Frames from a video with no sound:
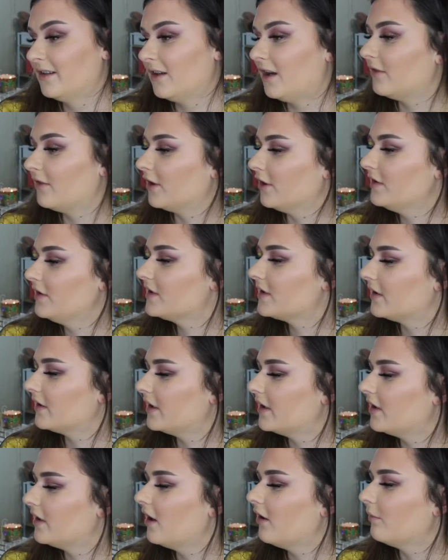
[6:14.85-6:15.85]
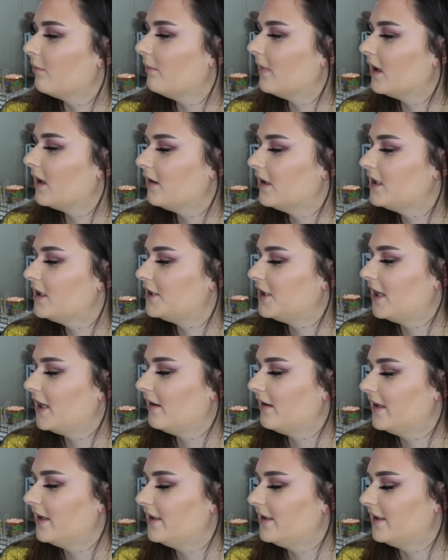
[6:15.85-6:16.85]
Oh no, sorry. Oh, Merry
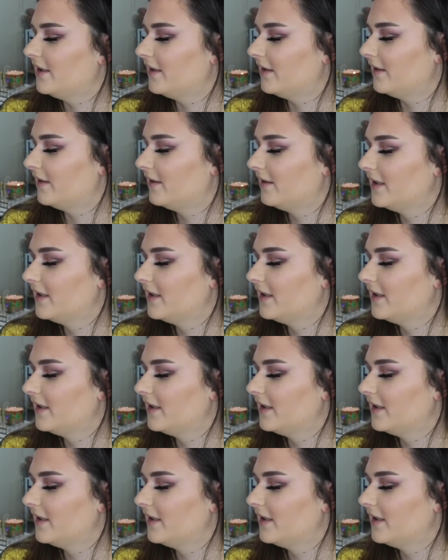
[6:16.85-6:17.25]
Cherry Cheer.